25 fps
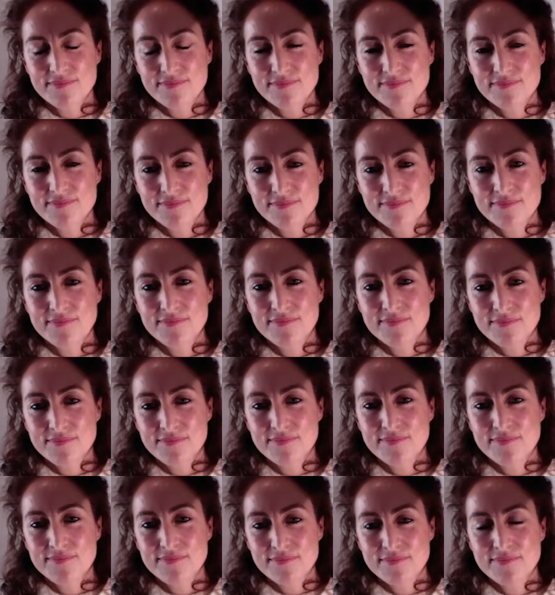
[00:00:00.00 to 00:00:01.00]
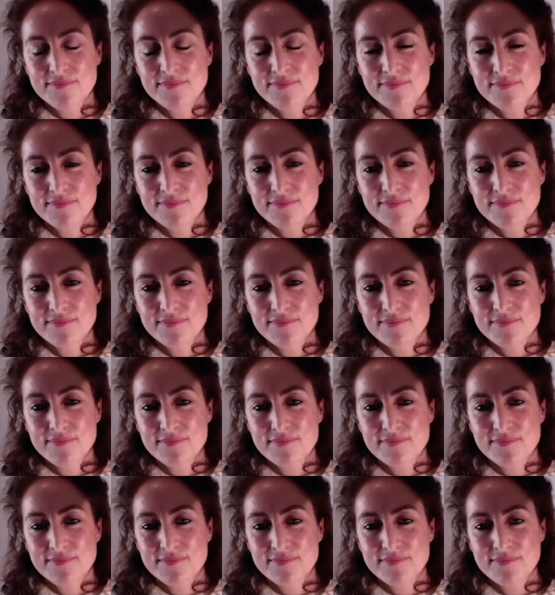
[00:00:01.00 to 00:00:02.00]

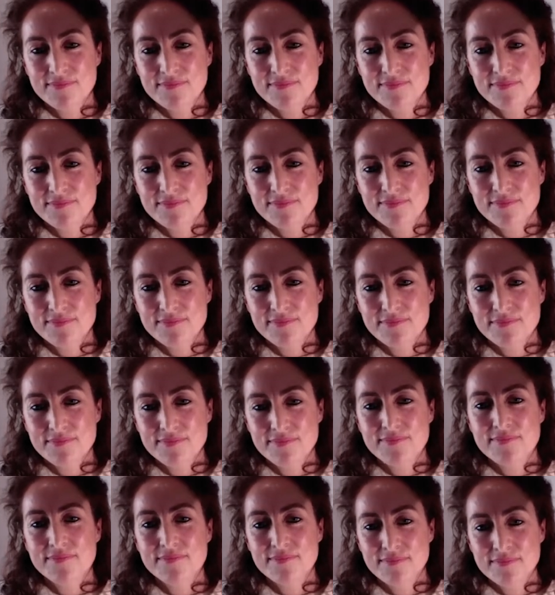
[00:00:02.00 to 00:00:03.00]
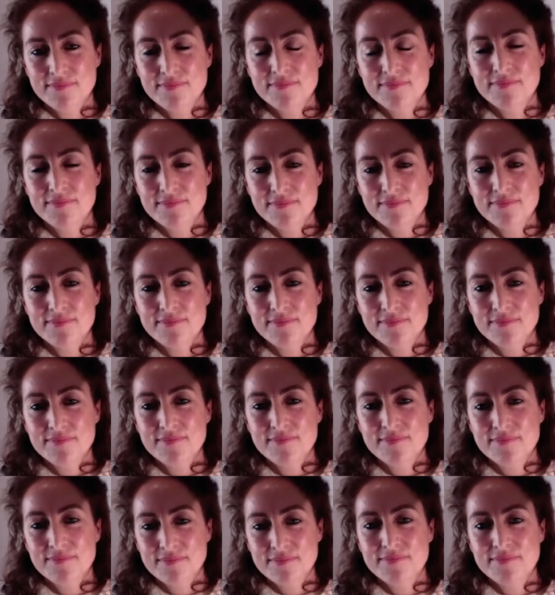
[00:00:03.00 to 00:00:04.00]

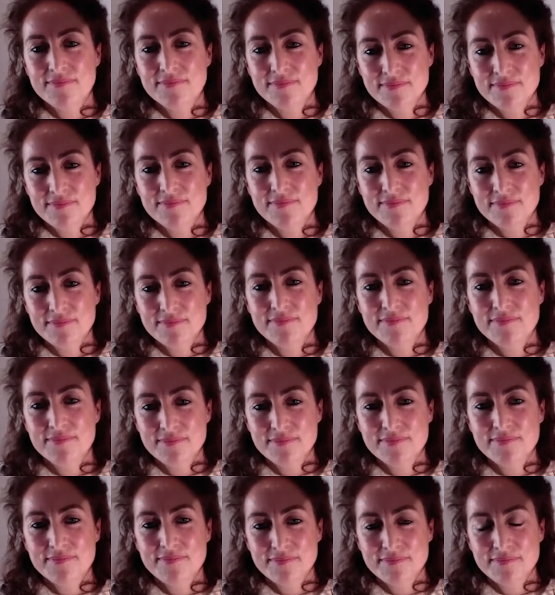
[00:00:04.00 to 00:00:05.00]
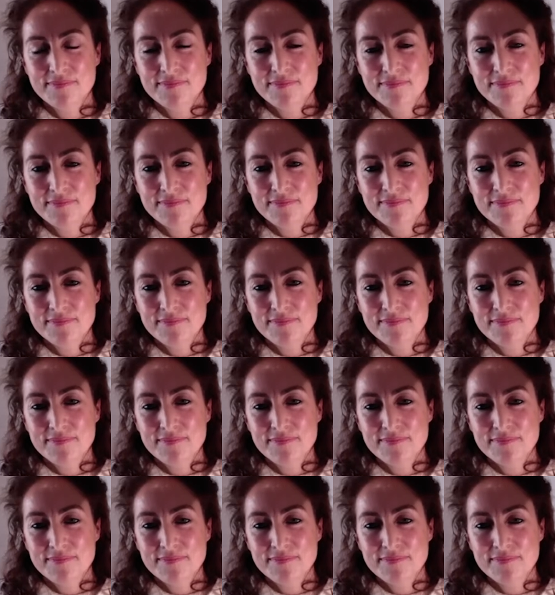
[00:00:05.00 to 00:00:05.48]
(silent)